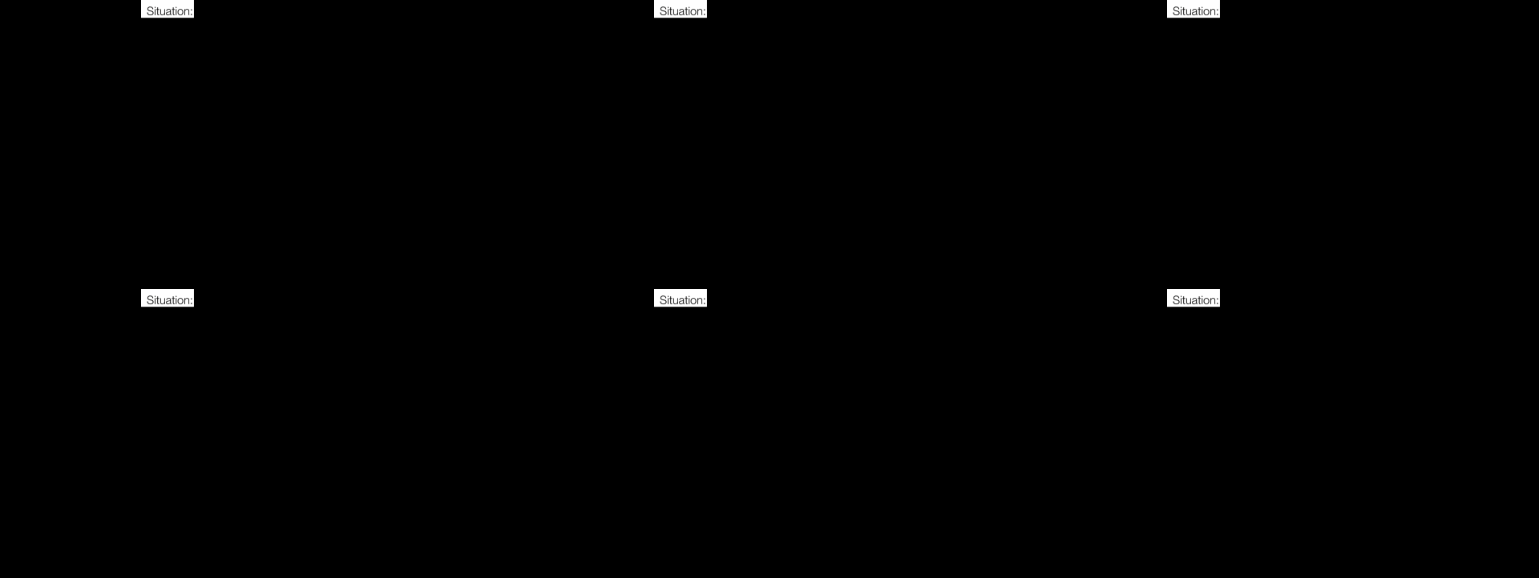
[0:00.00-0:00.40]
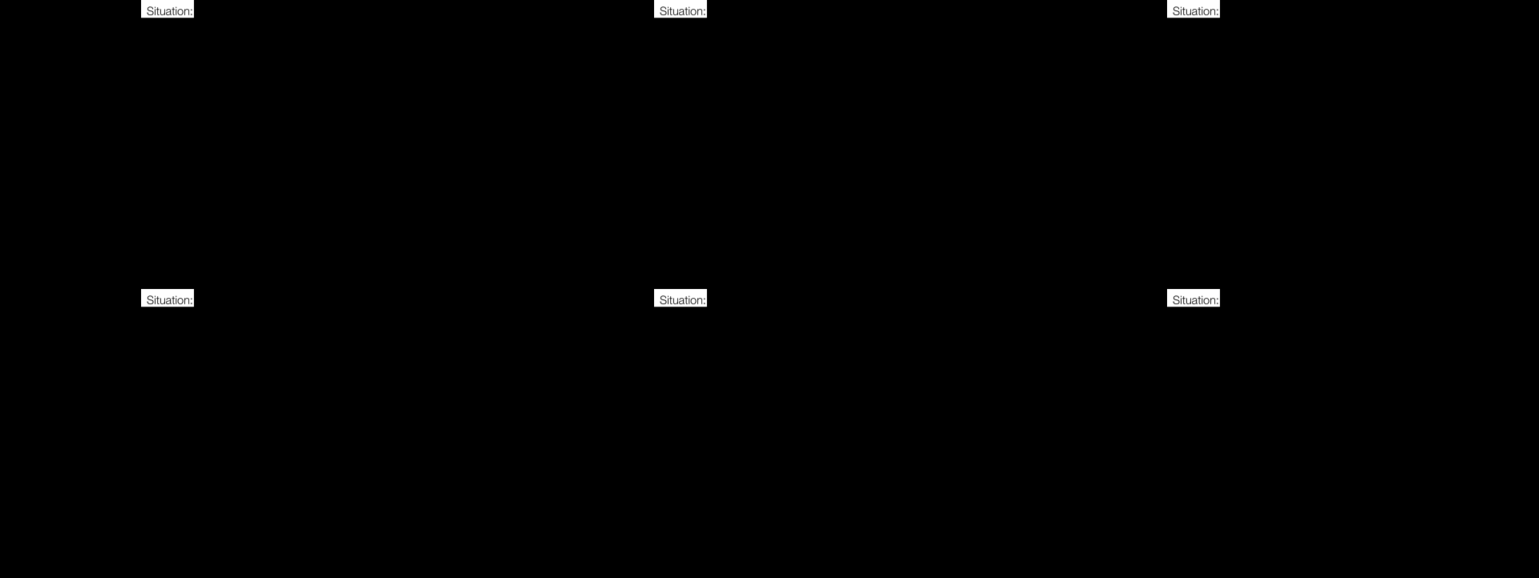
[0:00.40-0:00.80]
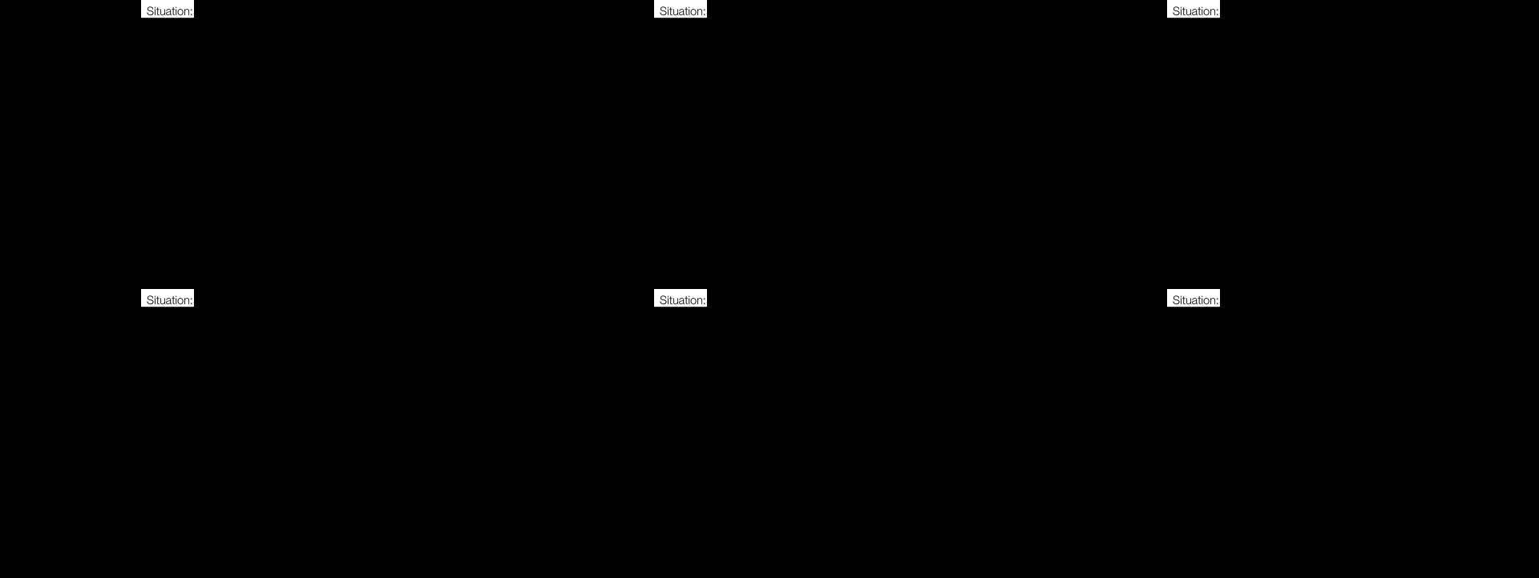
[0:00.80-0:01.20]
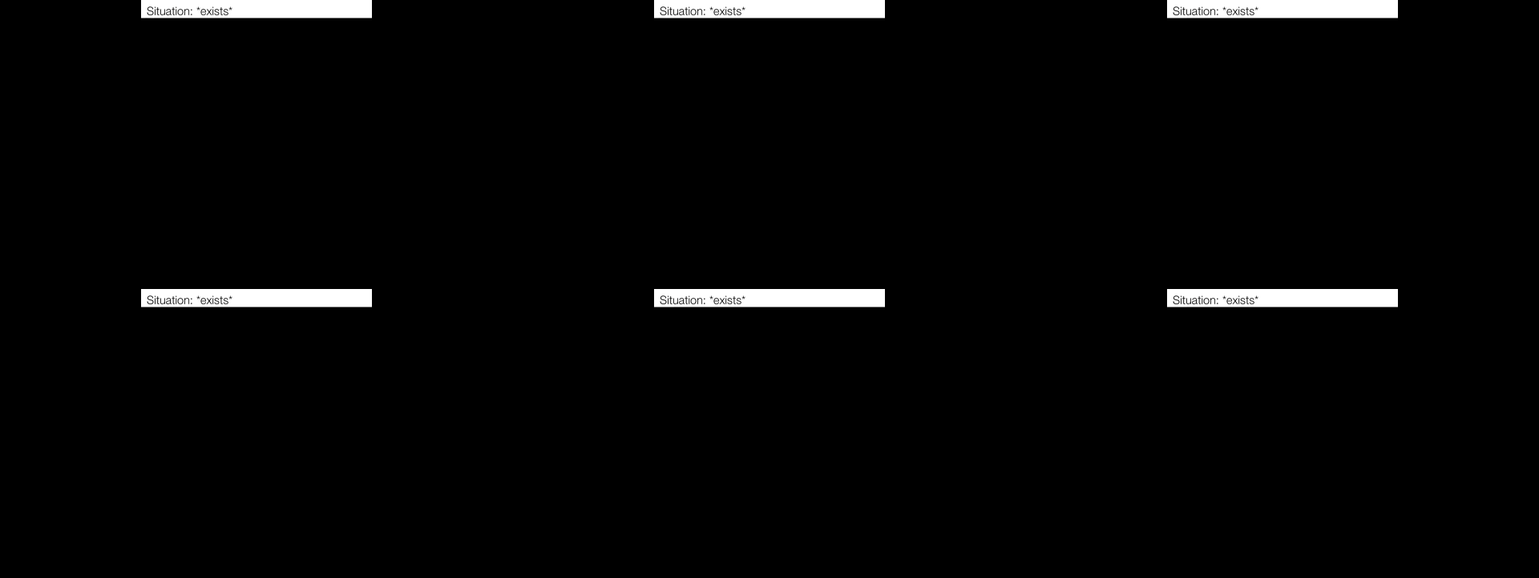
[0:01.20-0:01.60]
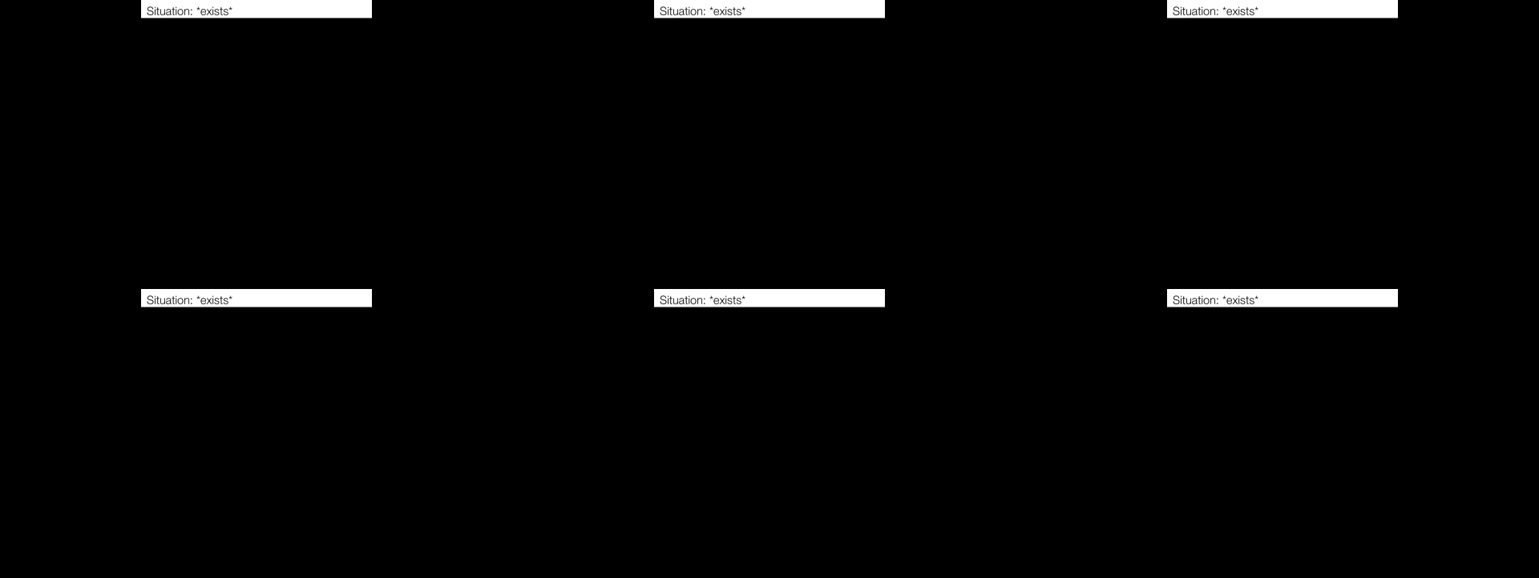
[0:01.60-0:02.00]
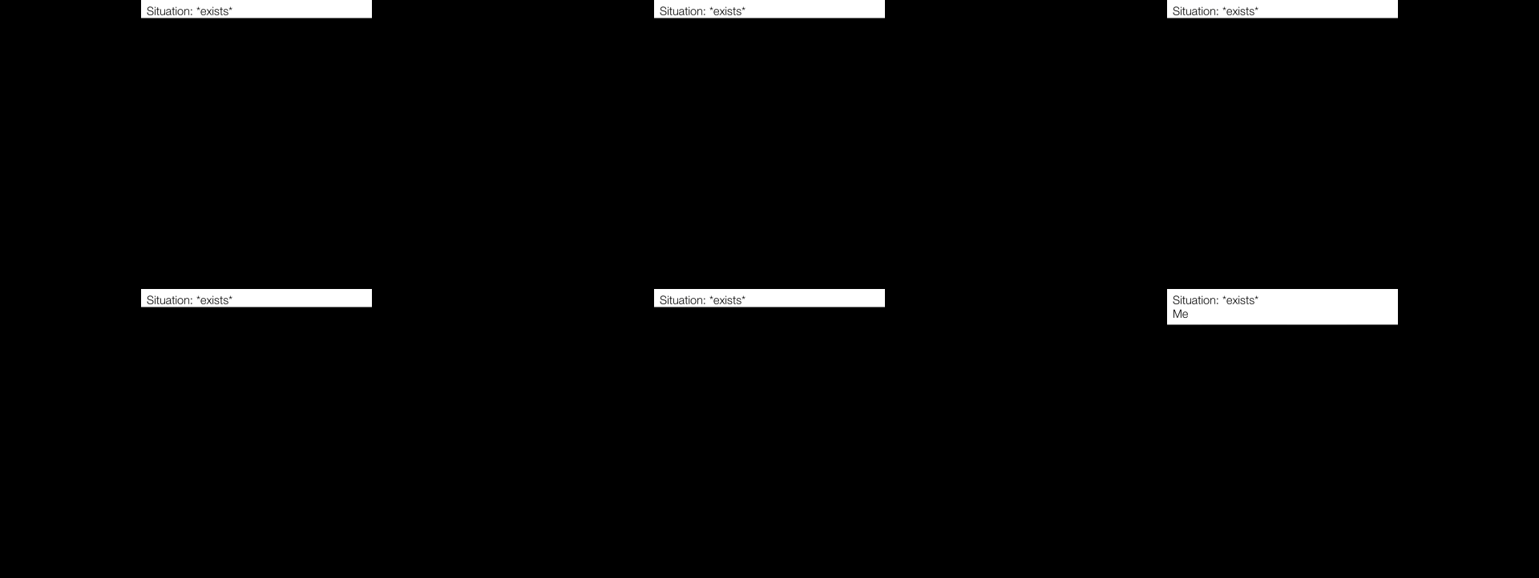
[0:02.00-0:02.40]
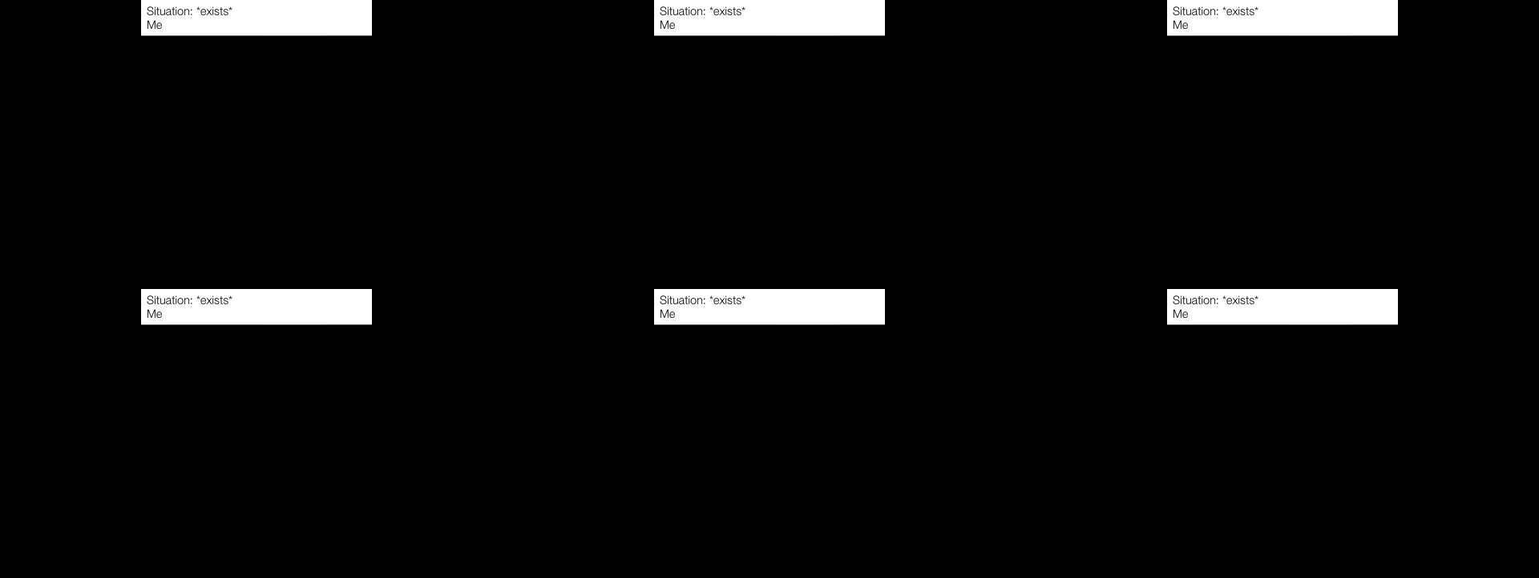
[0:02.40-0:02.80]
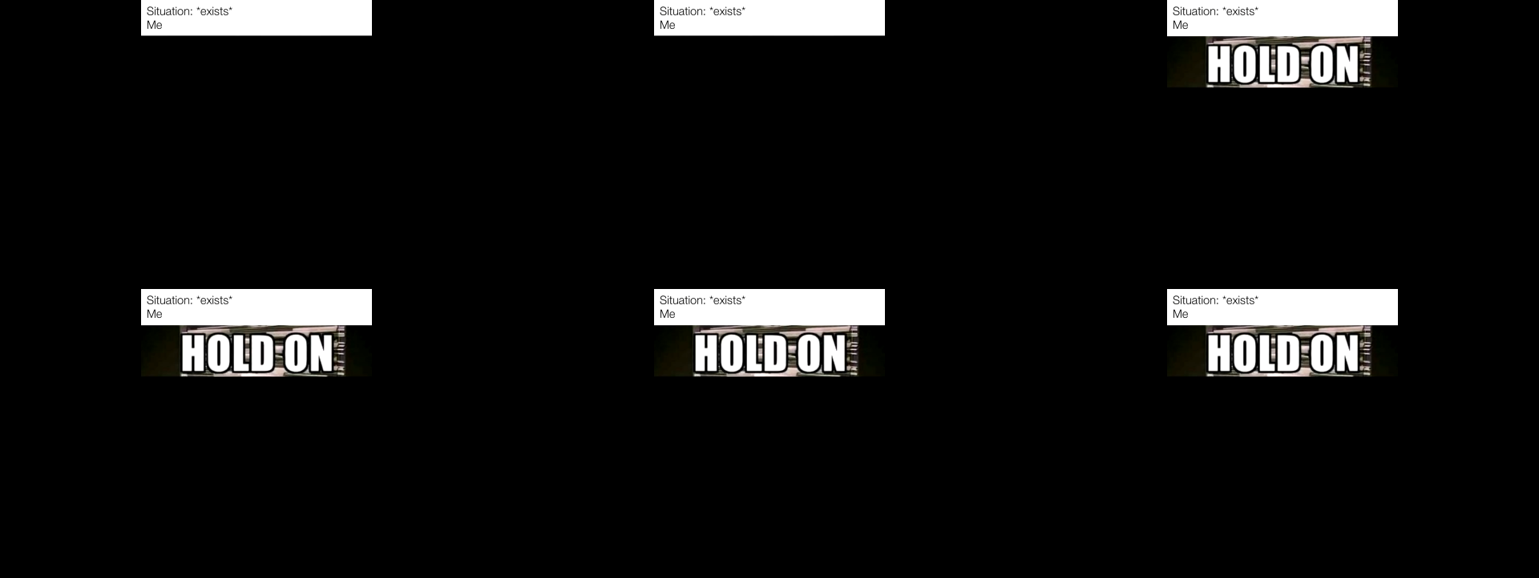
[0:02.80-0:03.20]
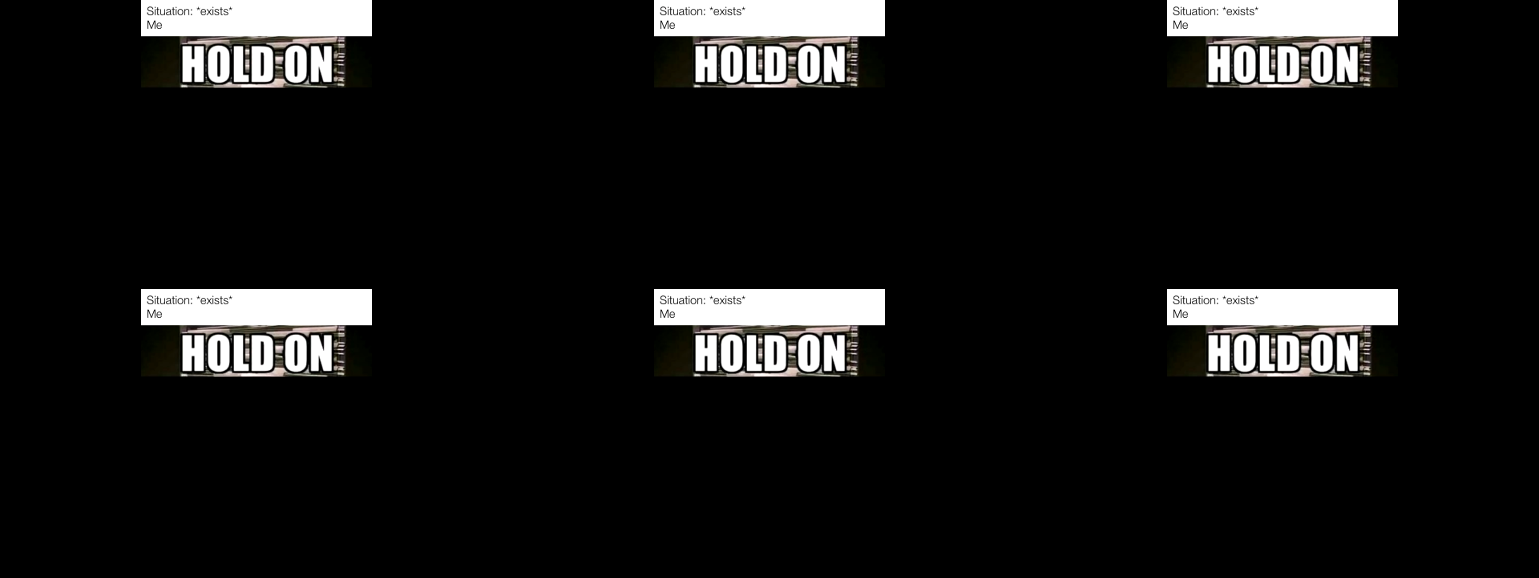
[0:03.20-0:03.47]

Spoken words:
(no speaker visible)